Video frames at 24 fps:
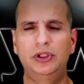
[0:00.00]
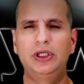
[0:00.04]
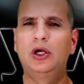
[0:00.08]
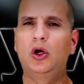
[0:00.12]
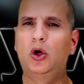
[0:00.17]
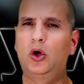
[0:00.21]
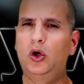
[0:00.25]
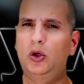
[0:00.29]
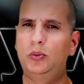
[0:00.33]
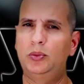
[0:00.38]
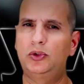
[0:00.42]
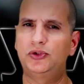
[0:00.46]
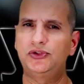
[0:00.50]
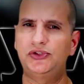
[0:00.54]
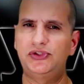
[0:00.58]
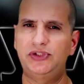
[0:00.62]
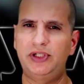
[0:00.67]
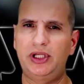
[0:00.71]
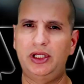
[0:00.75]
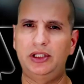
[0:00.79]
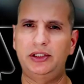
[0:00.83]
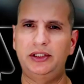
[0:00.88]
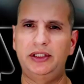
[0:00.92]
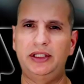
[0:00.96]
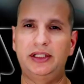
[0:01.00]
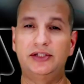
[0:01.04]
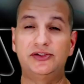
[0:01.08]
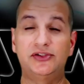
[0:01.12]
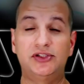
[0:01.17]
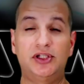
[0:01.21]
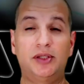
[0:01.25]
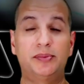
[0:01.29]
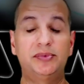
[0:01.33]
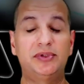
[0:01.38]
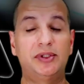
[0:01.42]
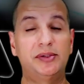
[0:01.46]
Almost daily and
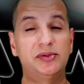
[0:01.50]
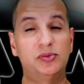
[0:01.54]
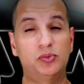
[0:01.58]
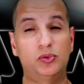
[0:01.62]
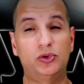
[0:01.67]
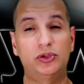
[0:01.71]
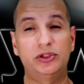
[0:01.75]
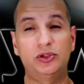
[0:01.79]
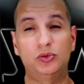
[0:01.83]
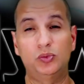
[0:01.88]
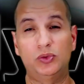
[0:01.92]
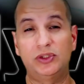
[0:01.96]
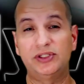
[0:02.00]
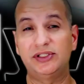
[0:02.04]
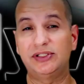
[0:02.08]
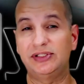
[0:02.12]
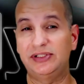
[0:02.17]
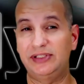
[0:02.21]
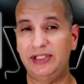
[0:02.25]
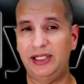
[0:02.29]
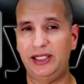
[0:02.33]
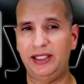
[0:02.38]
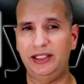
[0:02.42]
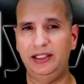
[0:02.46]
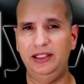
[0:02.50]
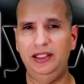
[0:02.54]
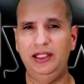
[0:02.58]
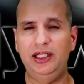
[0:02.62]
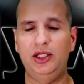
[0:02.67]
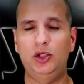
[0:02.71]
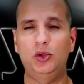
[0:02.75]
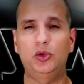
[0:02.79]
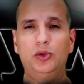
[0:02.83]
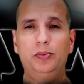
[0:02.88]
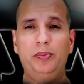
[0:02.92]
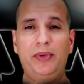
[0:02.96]
sometimes more than once a day, he
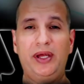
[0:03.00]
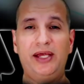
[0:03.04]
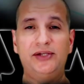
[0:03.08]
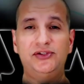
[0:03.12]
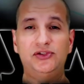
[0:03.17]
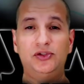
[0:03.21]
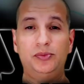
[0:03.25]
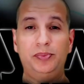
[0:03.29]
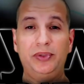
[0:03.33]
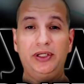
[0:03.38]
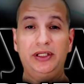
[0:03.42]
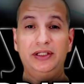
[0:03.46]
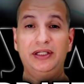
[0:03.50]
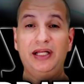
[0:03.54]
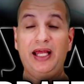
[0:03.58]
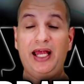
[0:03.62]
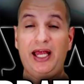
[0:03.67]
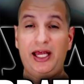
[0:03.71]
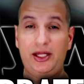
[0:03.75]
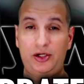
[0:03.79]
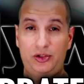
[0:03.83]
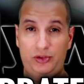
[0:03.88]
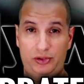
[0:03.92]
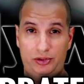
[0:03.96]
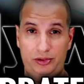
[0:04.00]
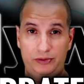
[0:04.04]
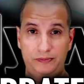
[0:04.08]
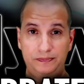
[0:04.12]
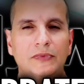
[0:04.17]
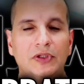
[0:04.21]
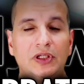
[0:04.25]
would masturbate at her.